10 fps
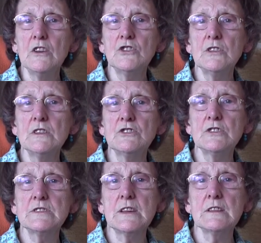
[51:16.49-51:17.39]
Sheila,
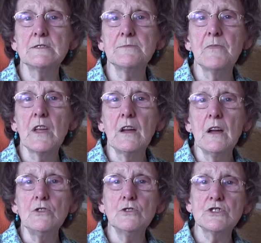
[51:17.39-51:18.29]
she said,
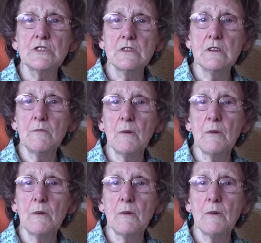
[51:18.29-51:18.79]
you're still on